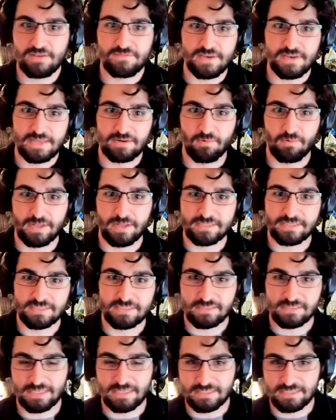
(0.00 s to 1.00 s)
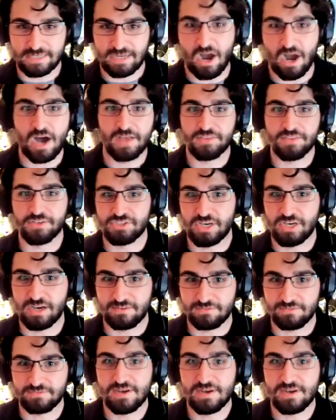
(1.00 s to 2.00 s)
of and once it's like on the
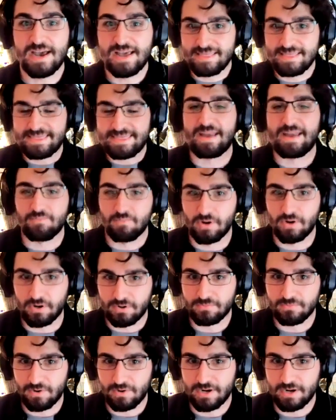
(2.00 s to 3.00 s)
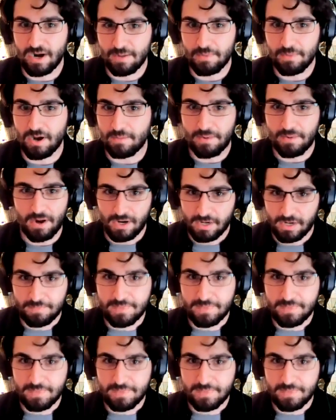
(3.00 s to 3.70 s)
shelf, then we're we're in our ballpark.